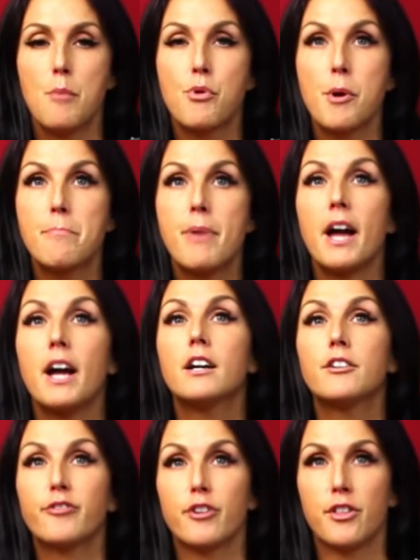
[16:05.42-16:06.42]

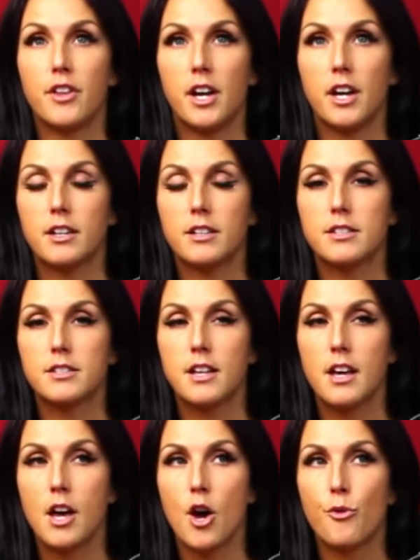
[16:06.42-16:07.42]
prepare for things
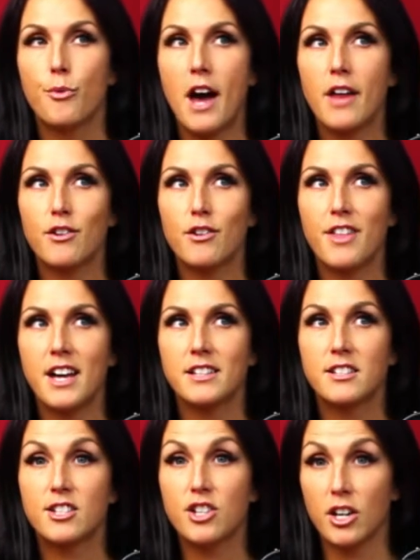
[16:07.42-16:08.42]
rather than
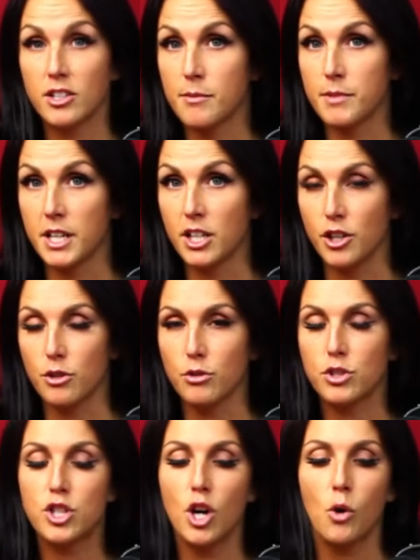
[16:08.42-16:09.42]
start something new.
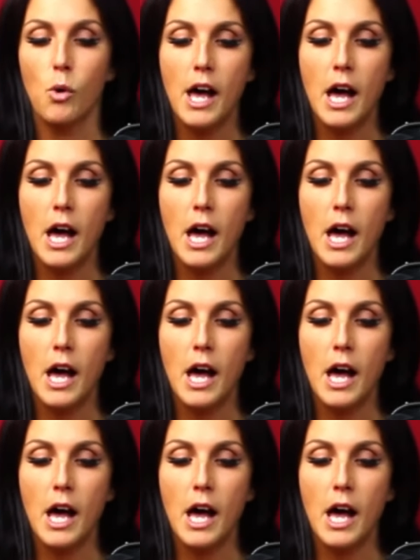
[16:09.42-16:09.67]
So,